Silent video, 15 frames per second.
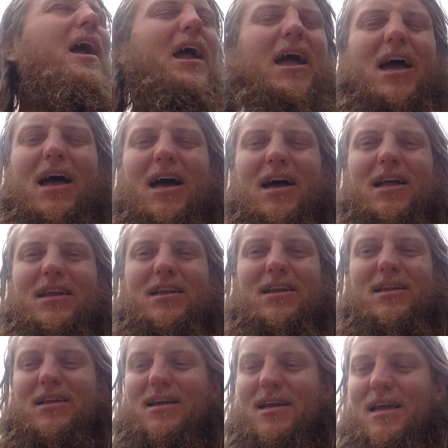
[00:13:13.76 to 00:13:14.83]

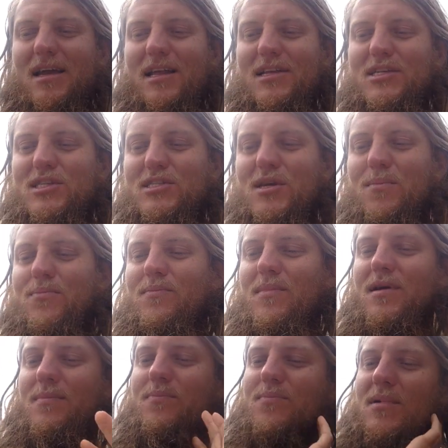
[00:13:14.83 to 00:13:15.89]
and it just
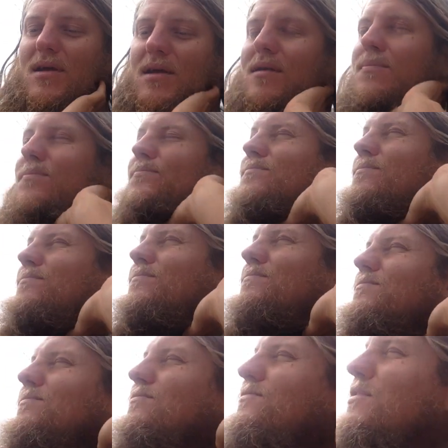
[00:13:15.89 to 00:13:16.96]
it
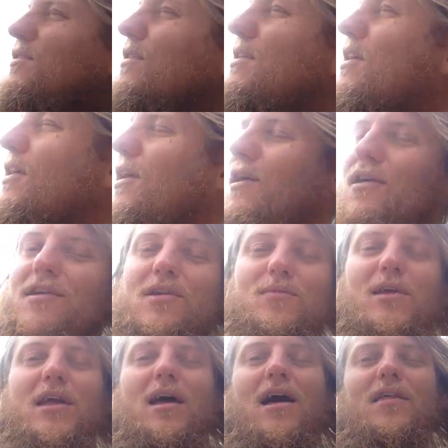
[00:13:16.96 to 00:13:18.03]
really occurred to
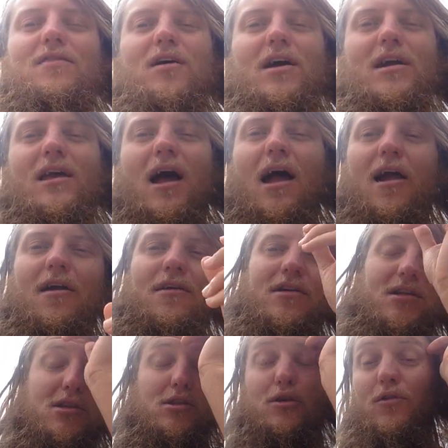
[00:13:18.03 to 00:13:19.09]
me on, like, I
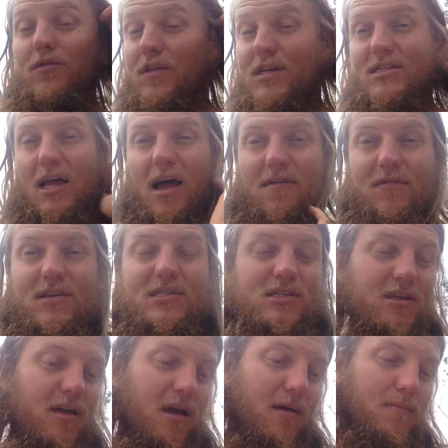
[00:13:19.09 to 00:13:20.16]
already knew this
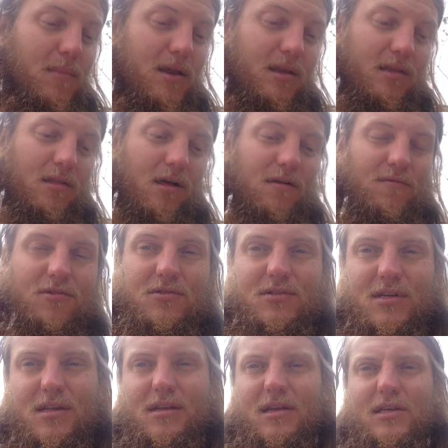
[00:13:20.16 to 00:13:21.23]
obviously on many
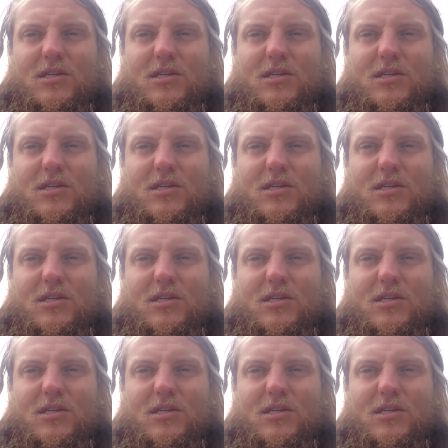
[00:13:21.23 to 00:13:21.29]
levels and